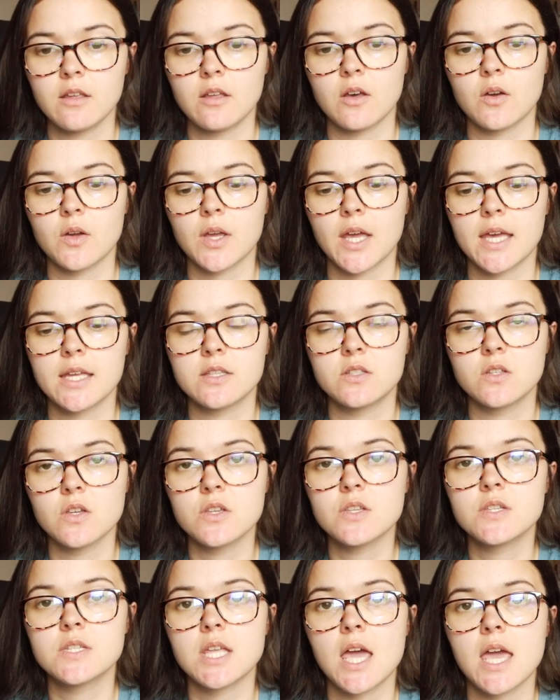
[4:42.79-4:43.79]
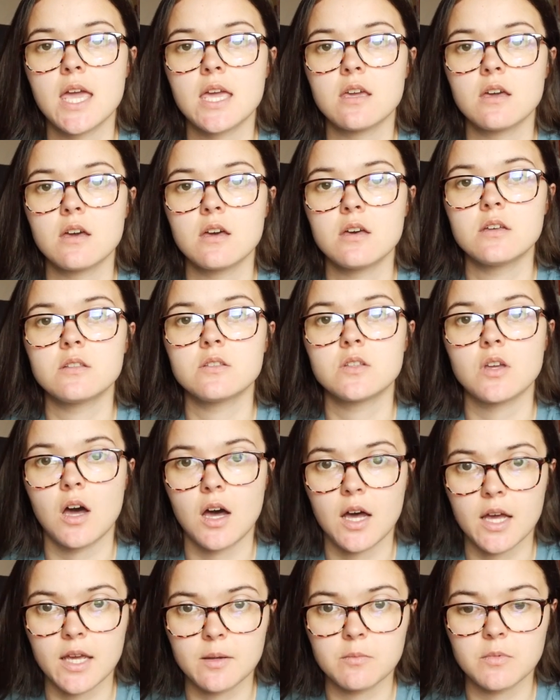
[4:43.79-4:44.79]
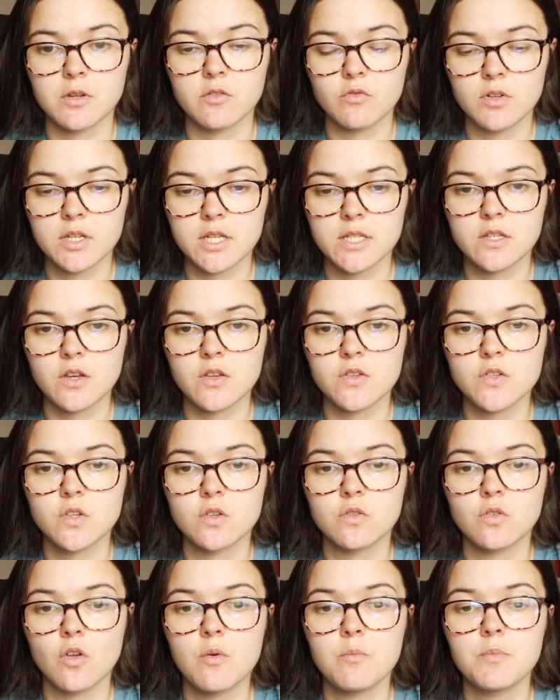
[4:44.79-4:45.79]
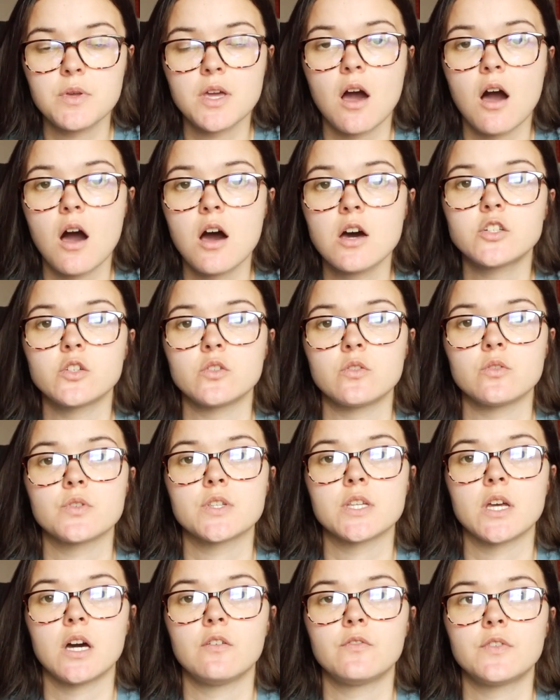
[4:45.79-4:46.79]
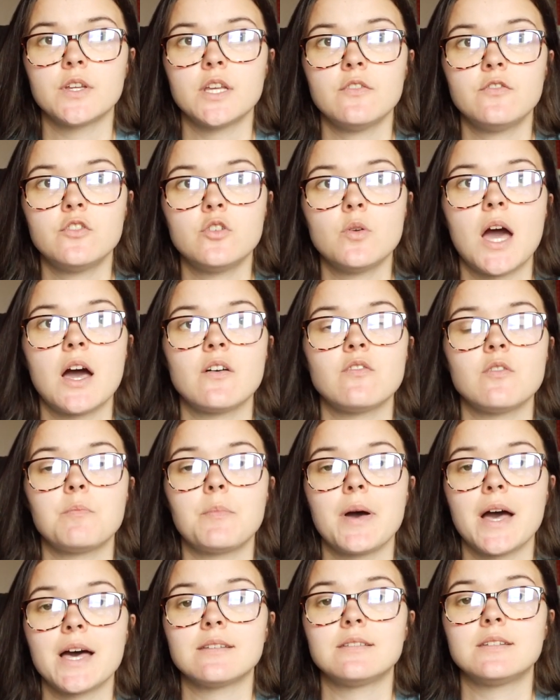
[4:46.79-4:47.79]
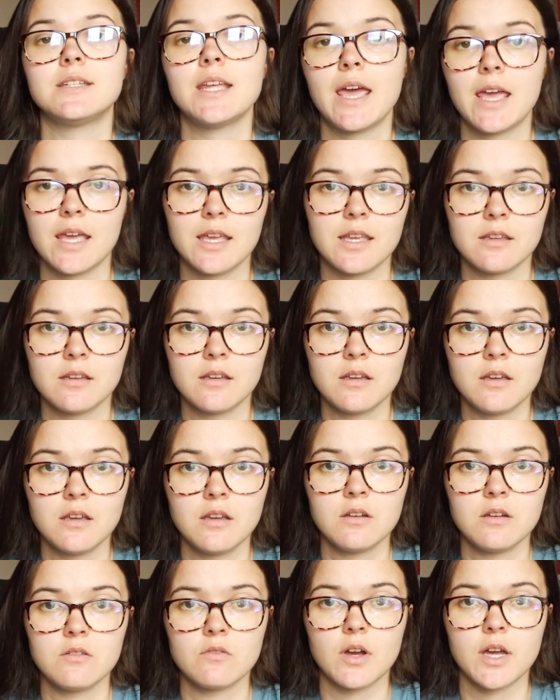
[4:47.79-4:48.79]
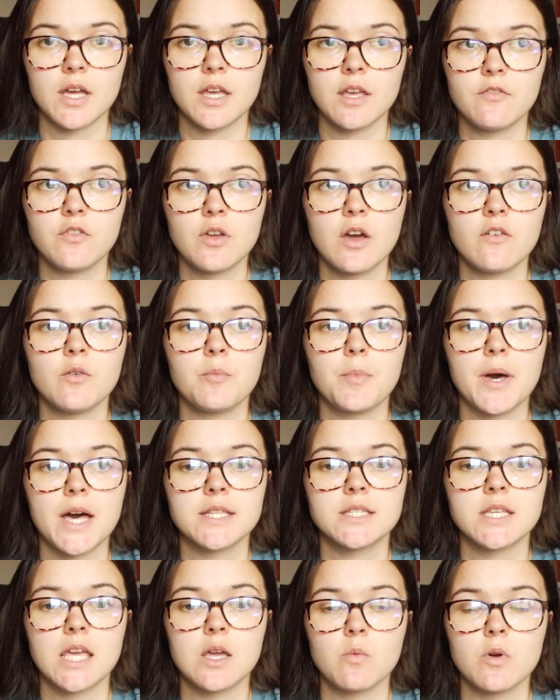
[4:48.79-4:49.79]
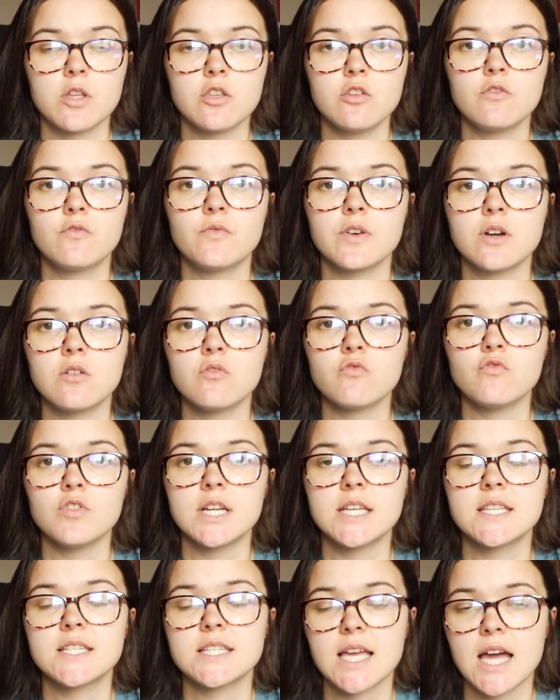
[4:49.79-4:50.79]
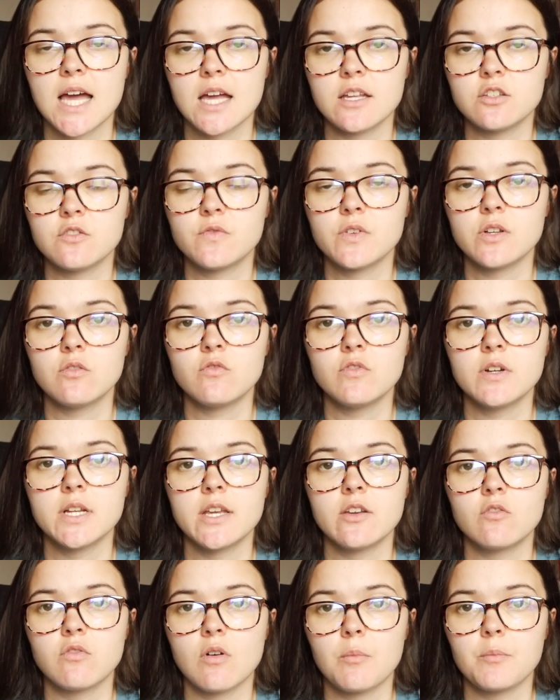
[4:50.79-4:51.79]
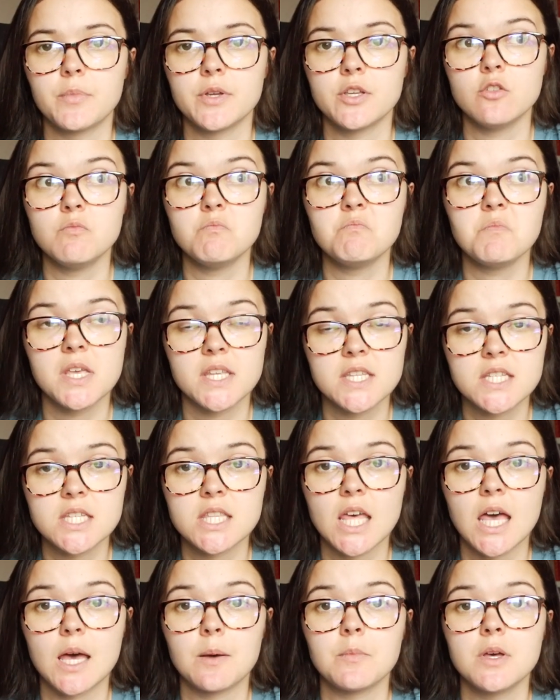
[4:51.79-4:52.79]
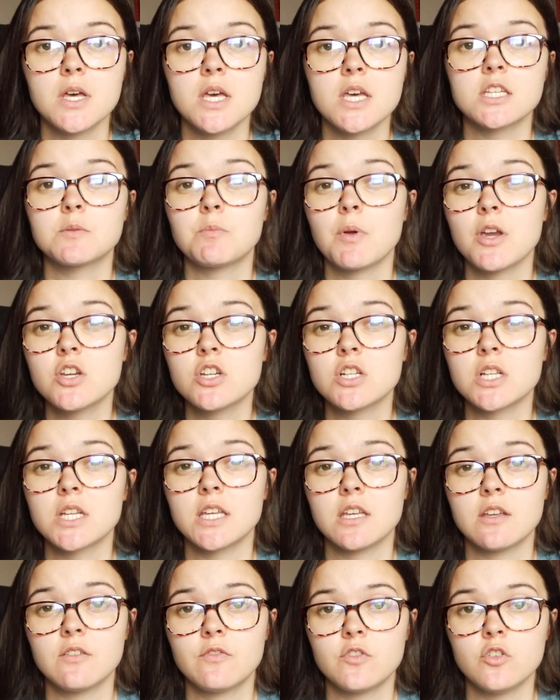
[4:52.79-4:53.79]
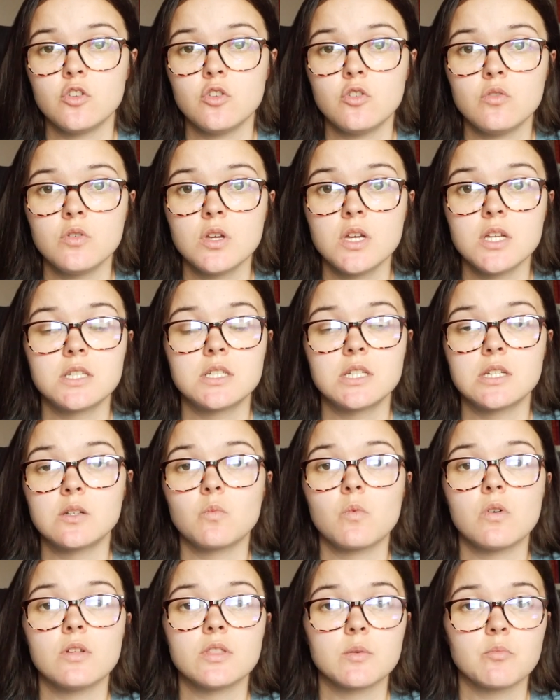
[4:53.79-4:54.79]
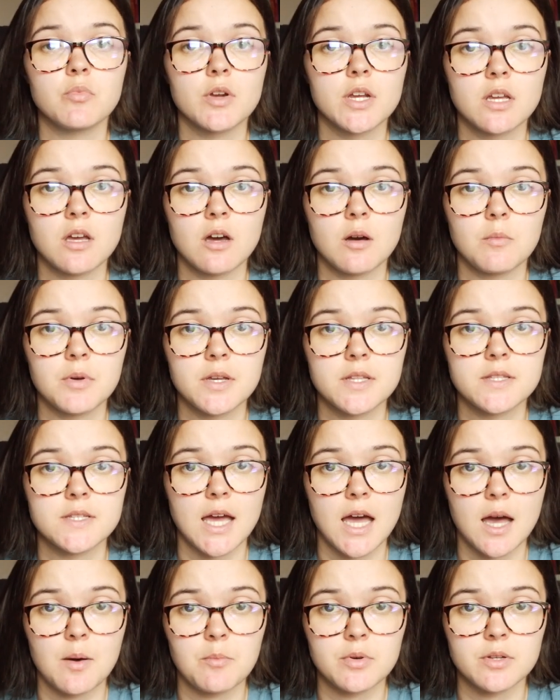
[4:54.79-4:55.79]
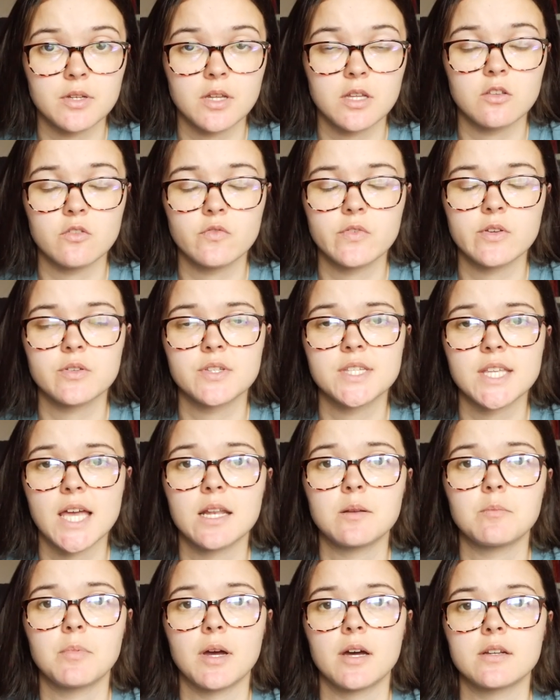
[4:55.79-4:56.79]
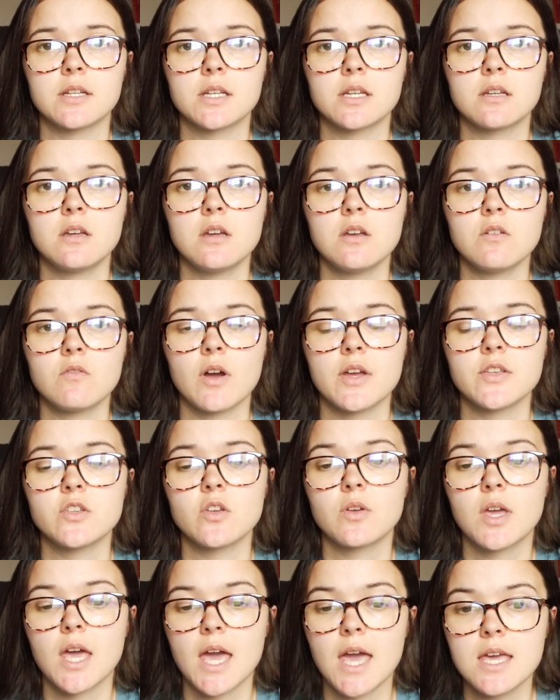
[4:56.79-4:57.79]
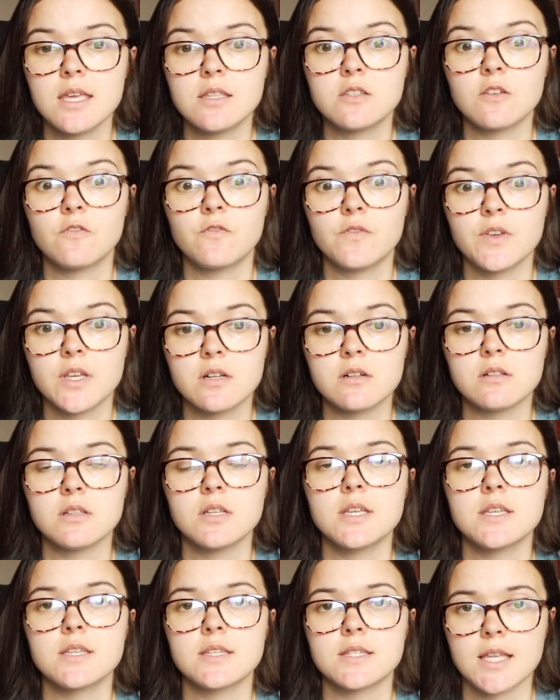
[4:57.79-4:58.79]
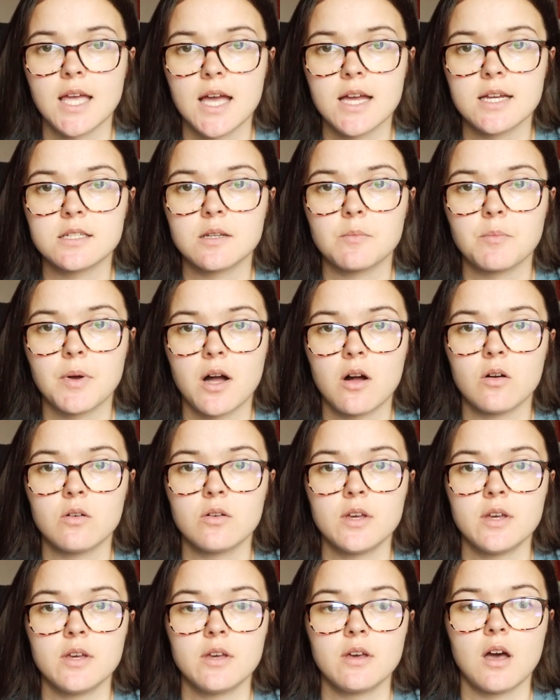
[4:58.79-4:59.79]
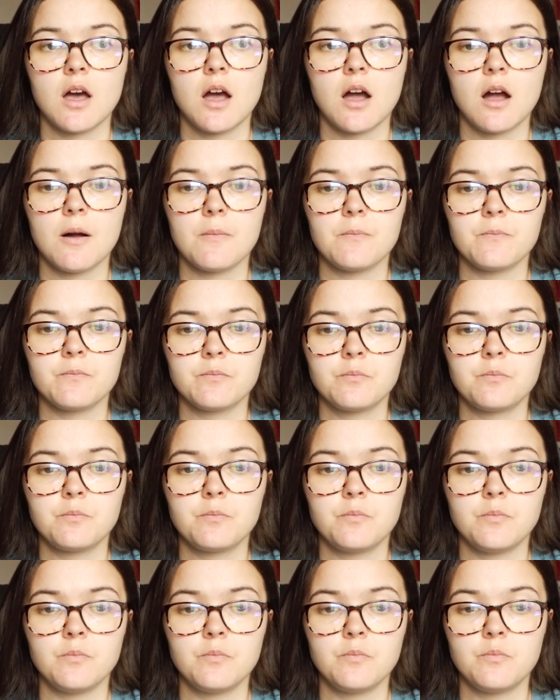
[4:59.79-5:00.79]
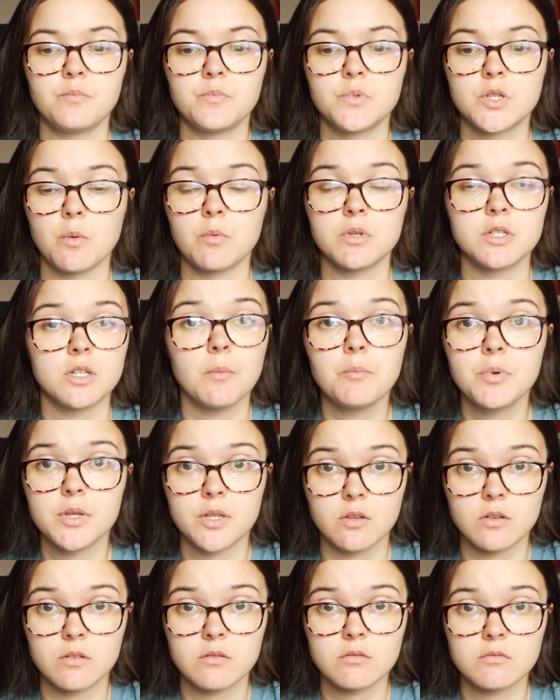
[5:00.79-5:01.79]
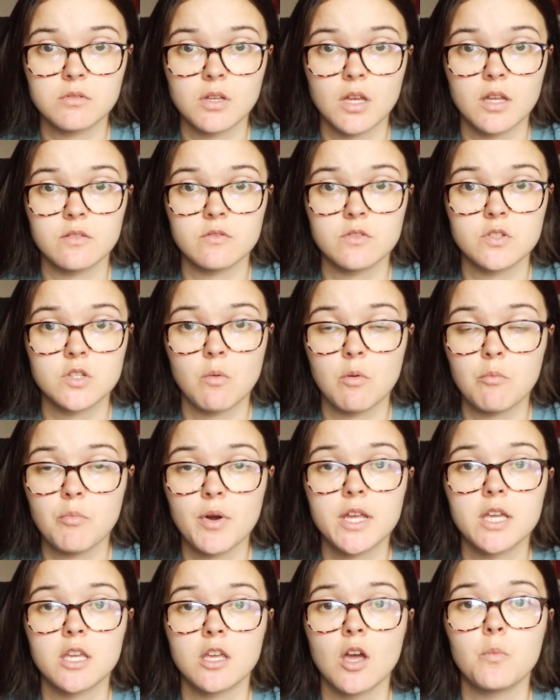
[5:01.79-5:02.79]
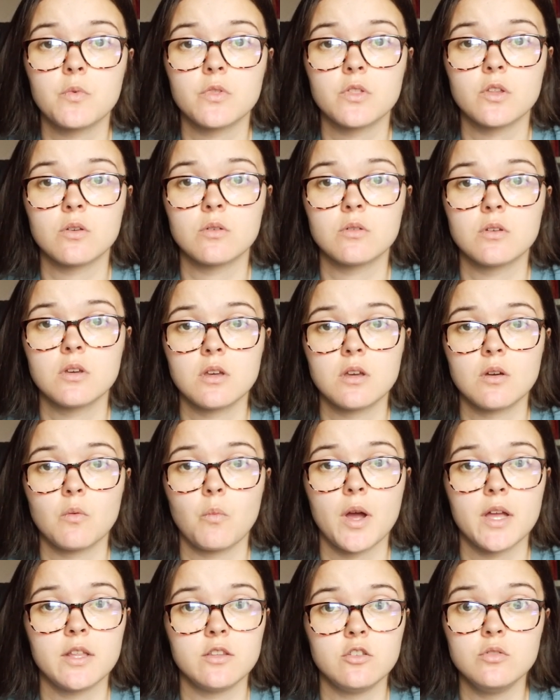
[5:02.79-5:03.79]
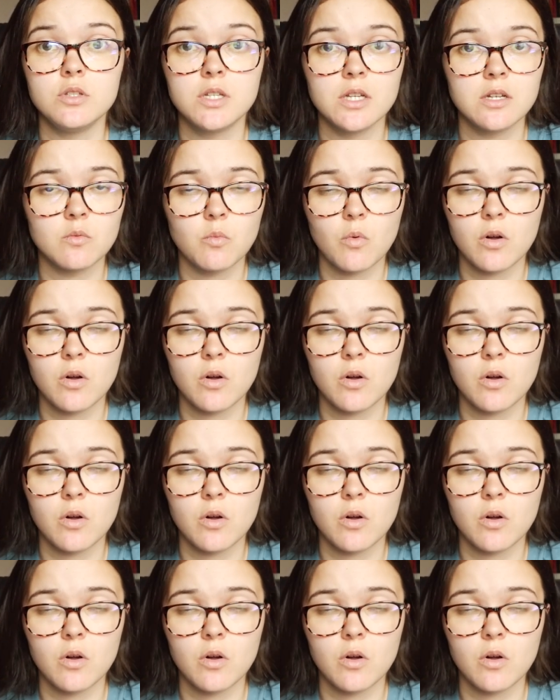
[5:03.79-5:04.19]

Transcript: Okay, it does take time. It really does. So don't be hard on yourself if you have a bad day, right? If you have a bad day where you feel really sad, you feel really grumpy, you miss them, especially if you didn't want the breakup to happen and you feel sad about it, right? It's okay to feel sad about um, someone dumping you and someone breaking up with you when you didn't